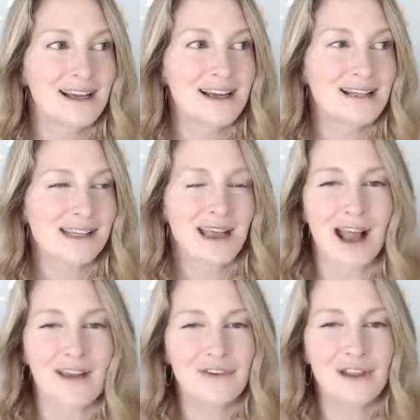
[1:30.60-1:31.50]
it's like
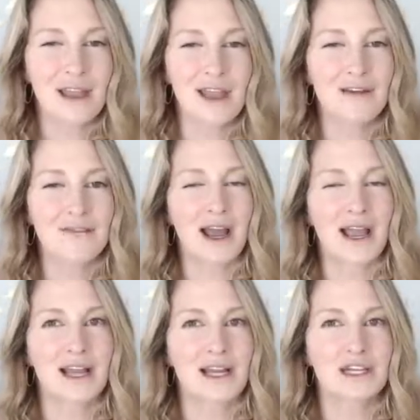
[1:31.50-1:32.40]
I feel like if
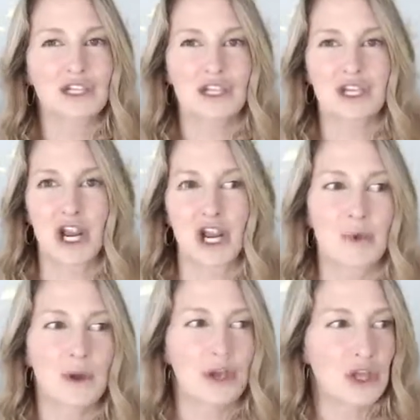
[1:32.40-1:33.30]
I share
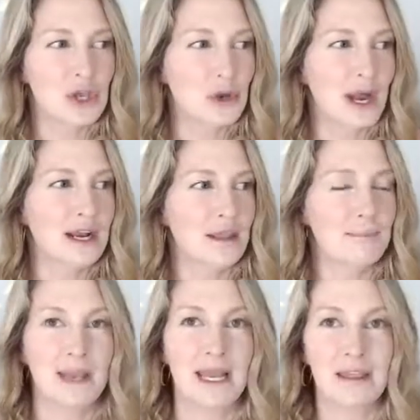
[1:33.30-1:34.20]
with you kind of the
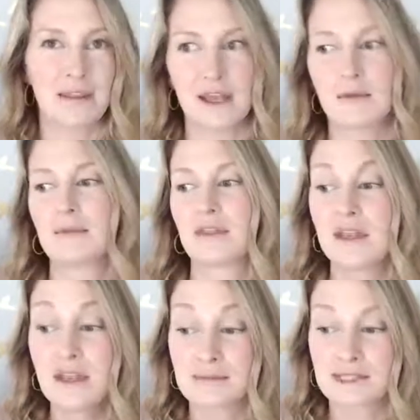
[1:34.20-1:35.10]
main
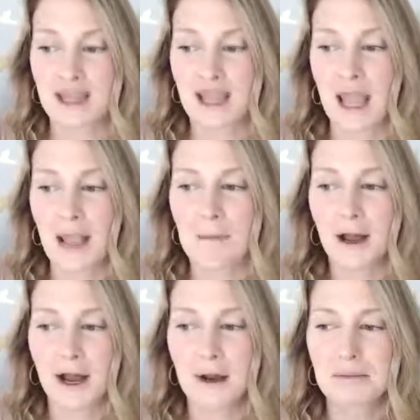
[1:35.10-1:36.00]
themes that came
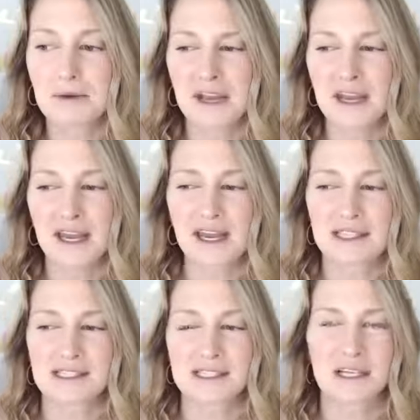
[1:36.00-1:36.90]
up,
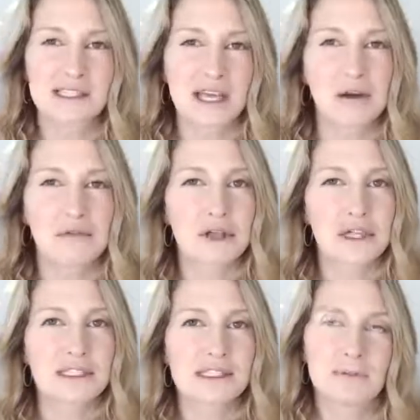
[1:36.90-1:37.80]
it's gonna sound really
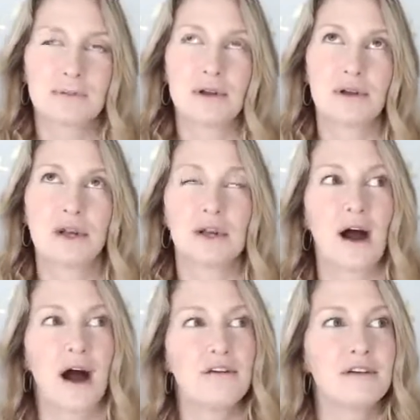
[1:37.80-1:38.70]
simple and
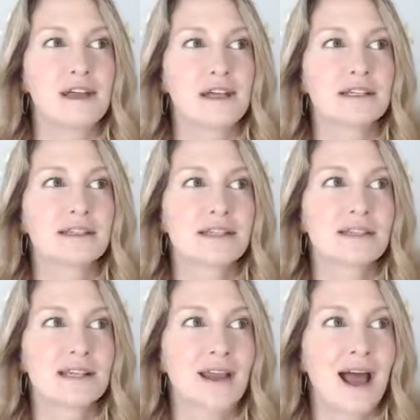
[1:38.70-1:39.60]

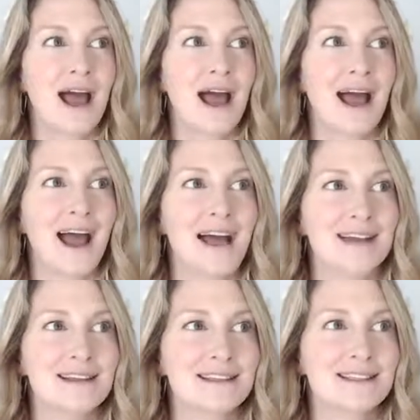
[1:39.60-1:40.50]
obvious
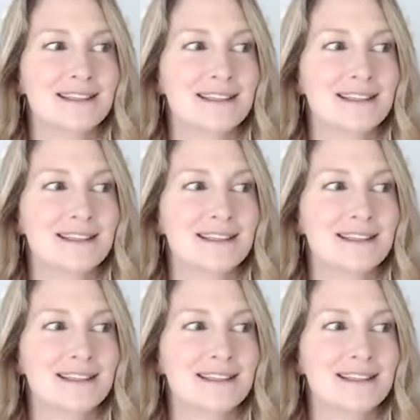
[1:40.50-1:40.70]
and